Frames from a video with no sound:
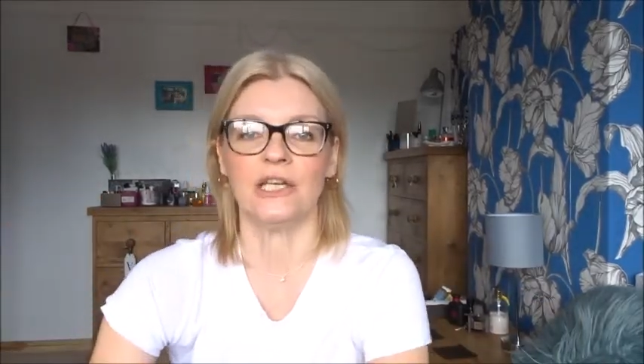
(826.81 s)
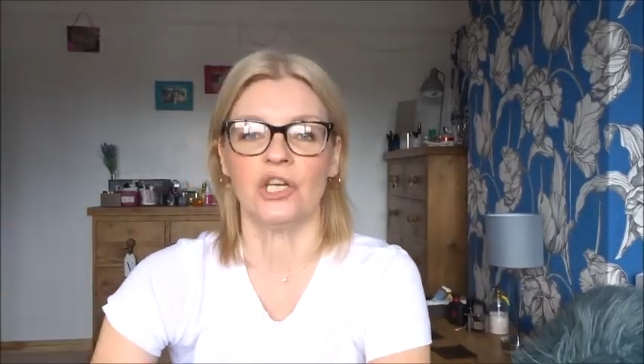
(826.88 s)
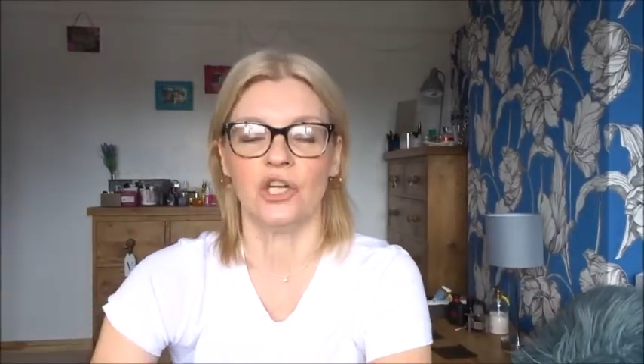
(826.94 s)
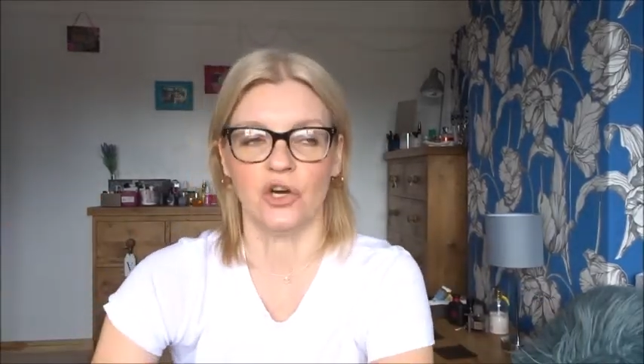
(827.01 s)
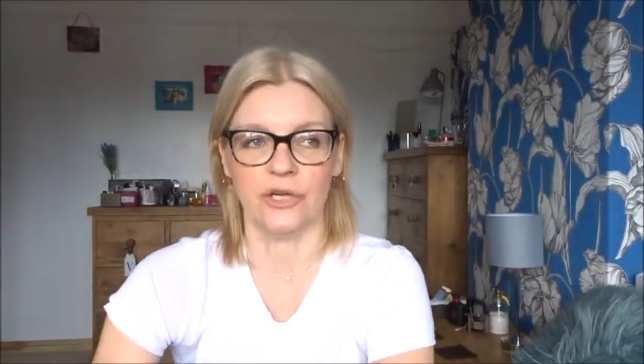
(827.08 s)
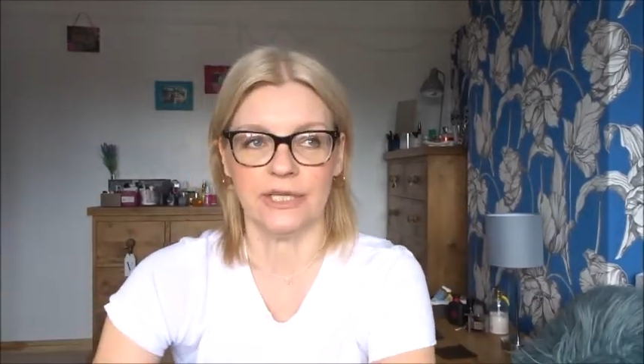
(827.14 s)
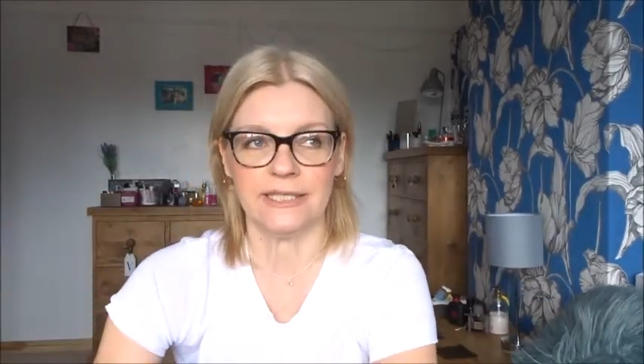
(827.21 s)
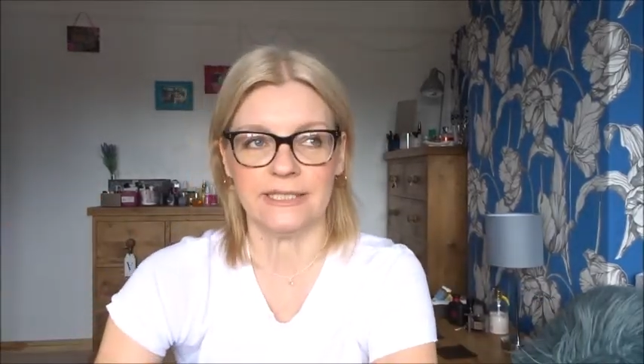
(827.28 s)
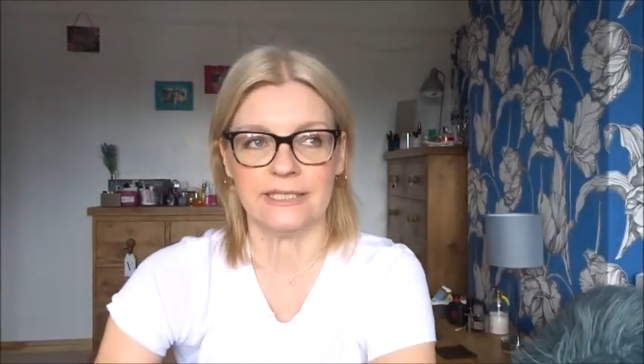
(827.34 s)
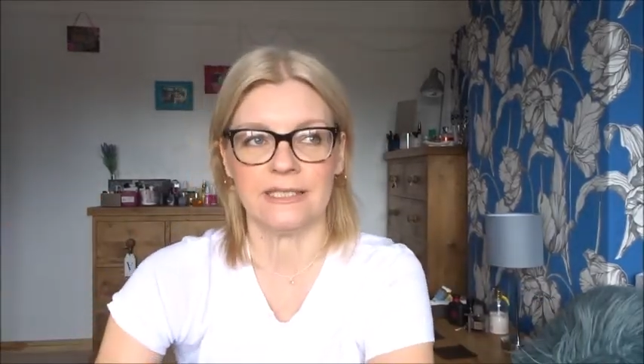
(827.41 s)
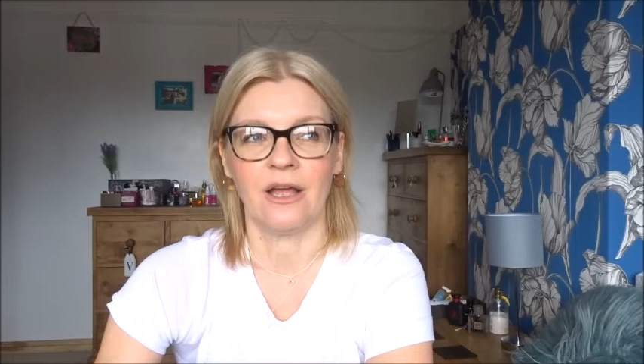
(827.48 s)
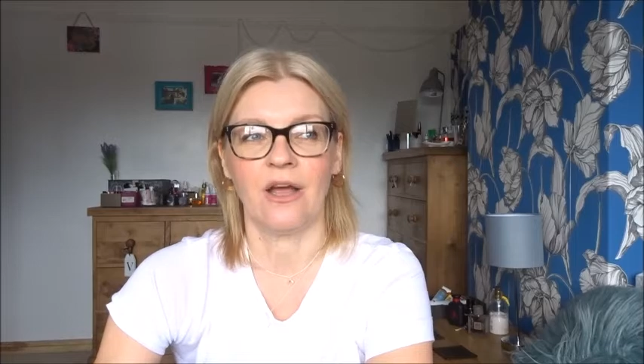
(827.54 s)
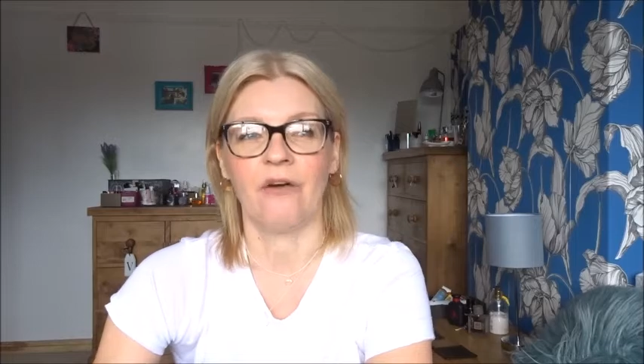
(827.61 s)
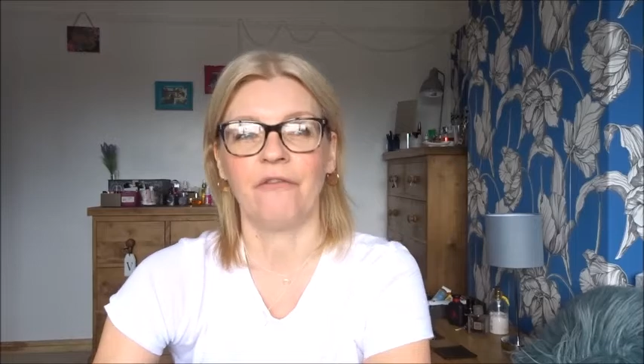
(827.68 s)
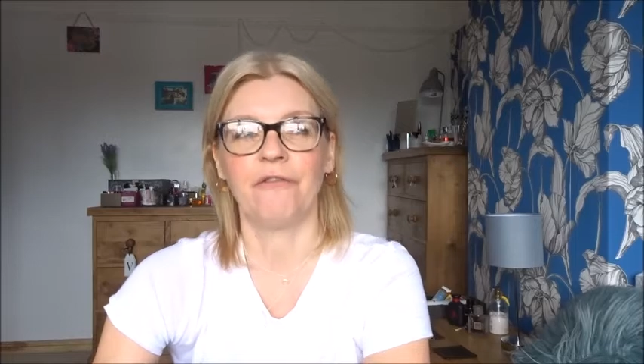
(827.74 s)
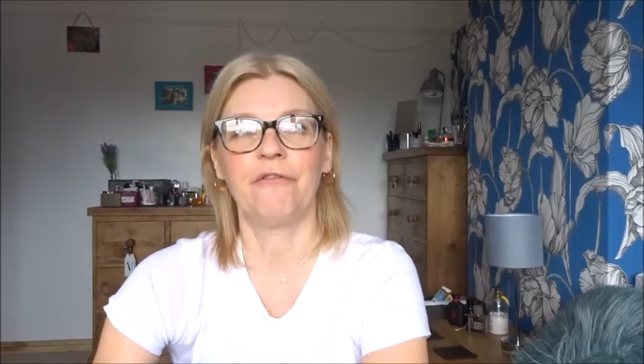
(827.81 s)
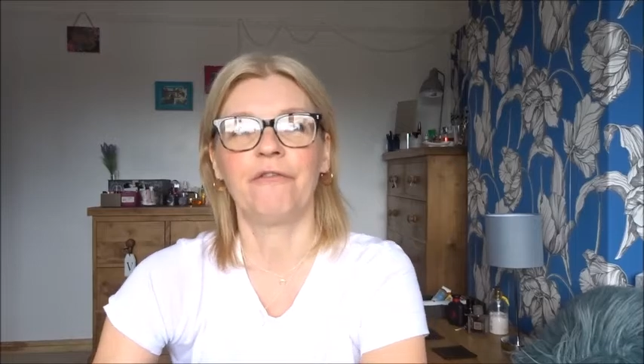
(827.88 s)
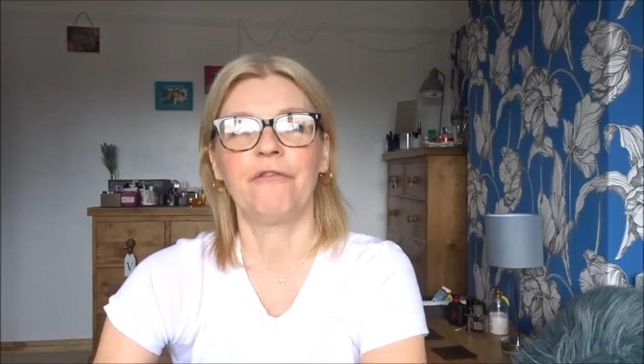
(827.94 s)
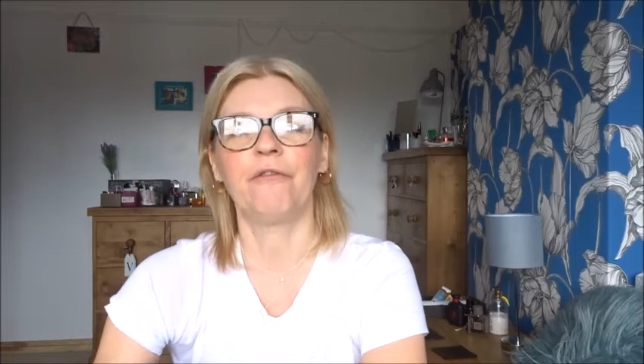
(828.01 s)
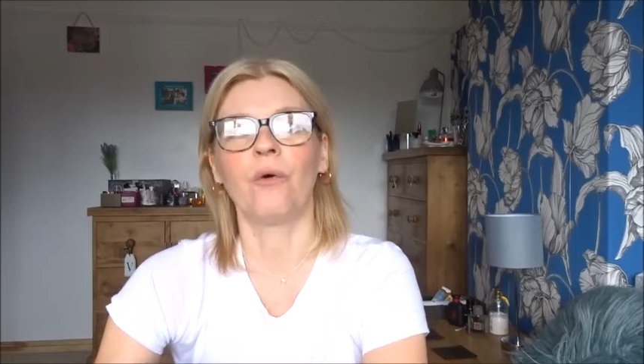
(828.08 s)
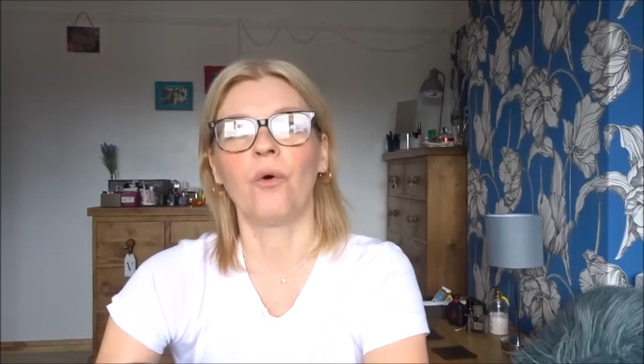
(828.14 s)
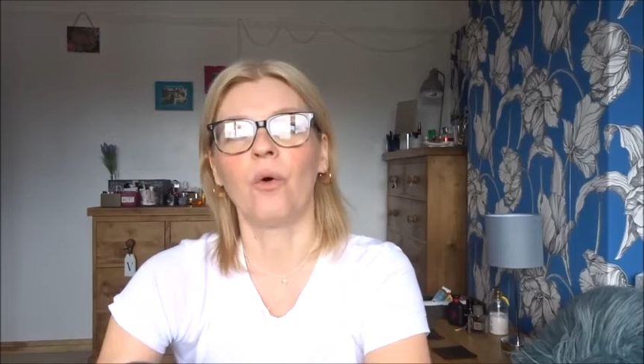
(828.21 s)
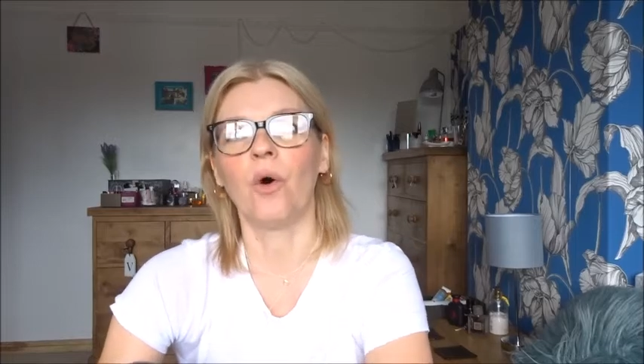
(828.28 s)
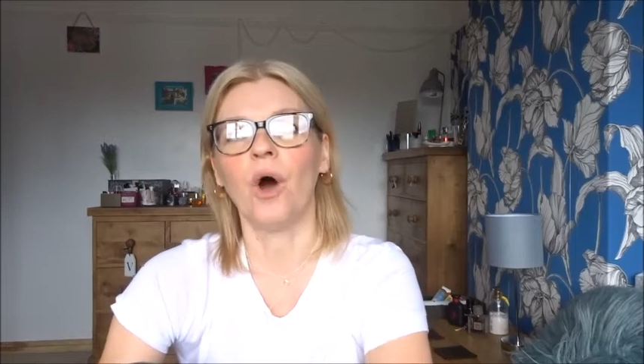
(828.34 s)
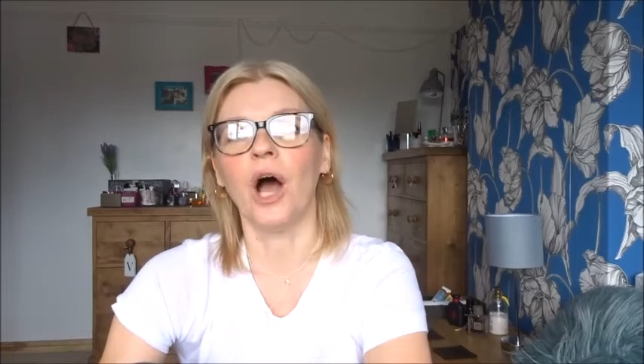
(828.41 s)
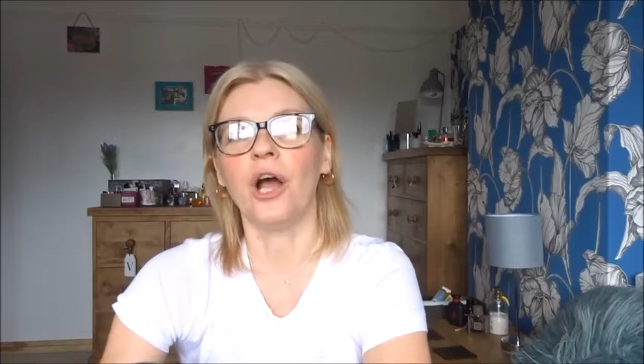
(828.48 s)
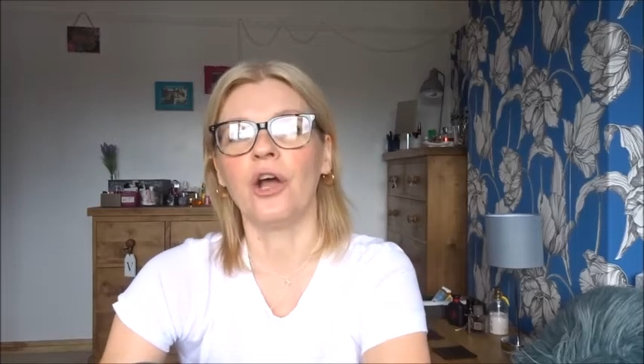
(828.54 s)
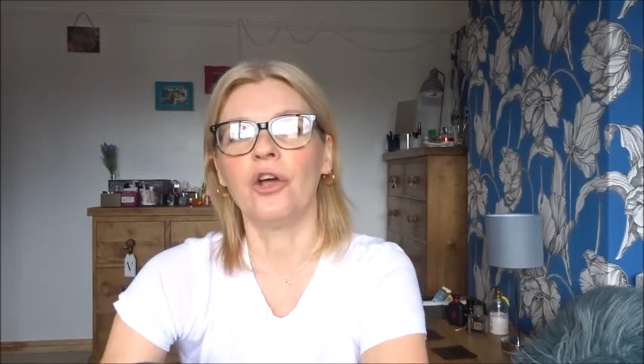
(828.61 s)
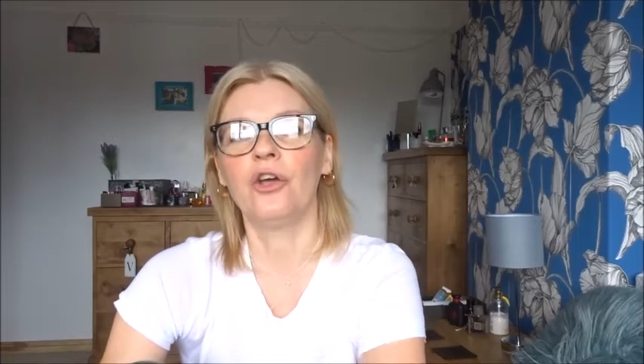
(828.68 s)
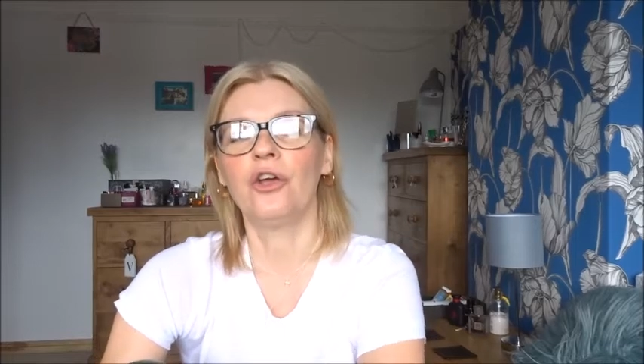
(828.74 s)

nice for a